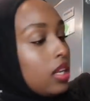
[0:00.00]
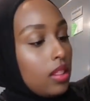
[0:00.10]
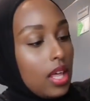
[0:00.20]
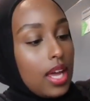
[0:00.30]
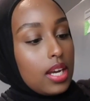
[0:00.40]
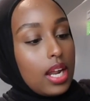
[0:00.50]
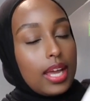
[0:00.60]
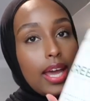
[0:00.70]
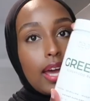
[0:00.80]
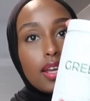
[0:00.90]
And then
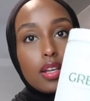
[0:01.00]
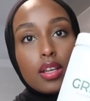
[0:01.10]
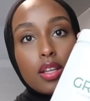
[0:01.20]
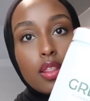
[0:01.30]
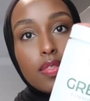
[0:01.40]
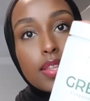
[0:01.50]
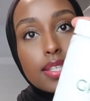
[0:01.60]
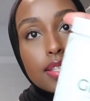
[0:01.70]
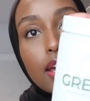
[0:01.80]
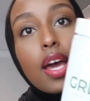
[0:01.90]
I add
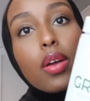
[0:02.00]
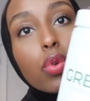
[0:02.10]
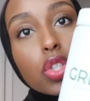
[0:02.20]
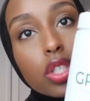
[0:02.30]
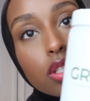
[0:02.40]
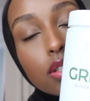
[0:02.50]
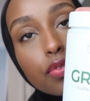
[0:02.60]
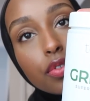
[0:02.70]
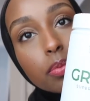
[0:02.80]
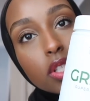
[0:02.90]
this guy, which is
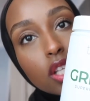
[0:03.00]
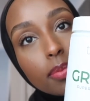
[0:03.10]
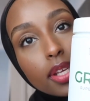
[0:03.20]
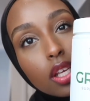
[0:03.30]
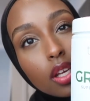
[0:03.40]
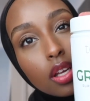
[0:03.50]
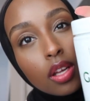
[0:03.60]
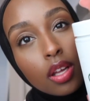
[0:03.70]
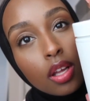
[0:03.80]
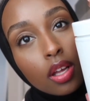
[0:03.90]
from Teami.
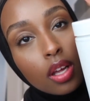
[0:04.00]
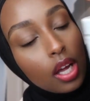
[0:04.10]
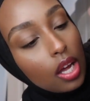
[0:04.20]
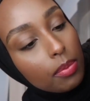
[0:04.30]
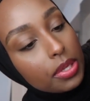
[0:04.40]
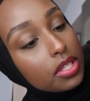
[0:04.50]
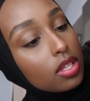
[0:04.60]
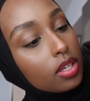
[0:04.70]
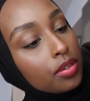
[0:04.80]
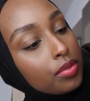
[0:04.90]
It's
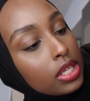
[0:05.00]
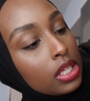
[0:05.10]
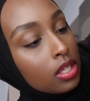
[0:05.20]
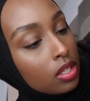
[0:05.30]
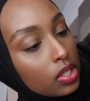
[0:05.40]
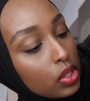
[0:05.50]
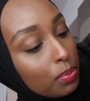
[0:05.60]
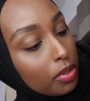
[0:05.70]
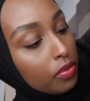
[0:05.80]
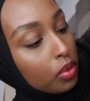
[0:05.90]
their green
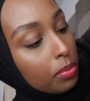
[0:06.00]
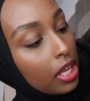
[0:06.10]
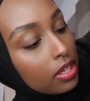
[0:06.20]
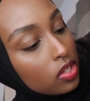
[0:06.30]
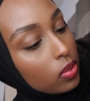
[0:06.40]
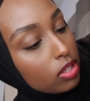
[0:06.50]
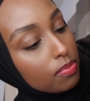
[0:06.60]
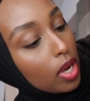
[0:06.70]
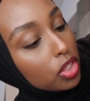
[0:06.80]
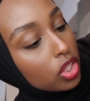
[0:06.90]
superfood blend. So it has
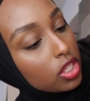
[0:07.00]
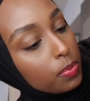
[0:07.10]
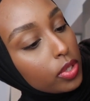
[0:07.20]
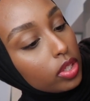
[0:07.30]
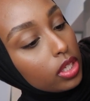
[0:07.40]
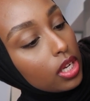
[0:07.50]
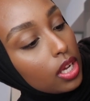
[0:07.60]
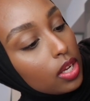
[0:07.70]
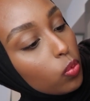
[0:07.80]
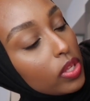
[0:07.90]
matcha,
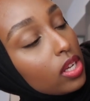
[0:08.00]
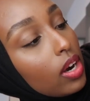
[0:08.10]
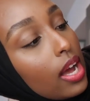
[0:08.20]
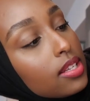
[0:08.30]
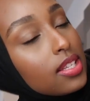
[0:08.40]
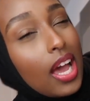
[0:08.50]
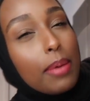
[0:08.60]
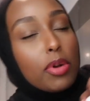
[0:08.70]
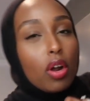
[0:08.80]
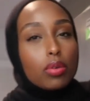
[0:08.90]
spirulina, and wheatgrass.
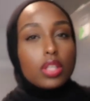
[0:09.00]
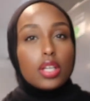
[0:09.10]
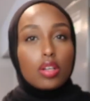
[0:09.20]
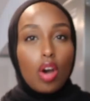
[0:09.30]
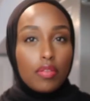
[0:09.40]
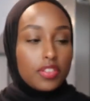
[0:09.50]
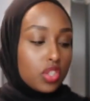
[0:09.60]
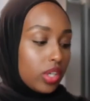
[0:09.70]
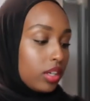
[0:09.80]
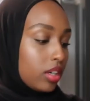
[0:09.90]
I'm not really a coffee
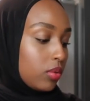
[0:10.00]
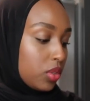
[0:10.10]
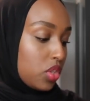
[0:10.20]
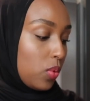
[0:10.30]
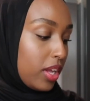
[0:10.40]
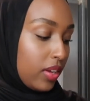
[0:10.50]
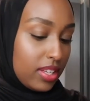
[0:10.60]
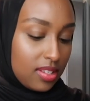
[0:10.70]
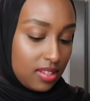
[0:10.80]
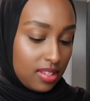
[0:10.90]
drinker, which is why you
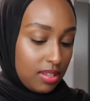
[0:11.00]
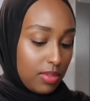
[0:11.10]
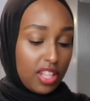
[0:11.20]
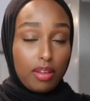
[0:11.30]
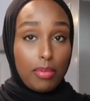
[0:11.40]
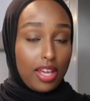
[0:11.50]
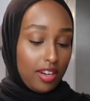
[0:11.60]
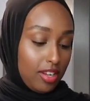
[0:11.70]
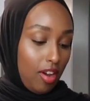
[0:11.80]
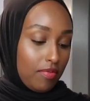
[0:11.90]
guys didn't see me like make
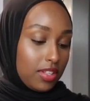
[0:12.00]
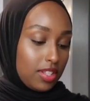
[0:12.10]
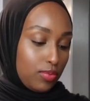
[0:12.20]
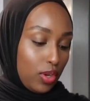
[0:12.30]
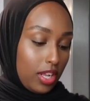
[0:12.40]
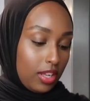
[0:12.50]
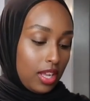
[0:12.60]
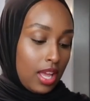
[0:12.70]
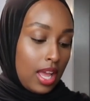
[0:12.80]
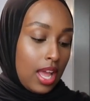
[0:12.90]
any coffee this
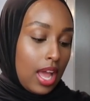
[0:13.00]
morning.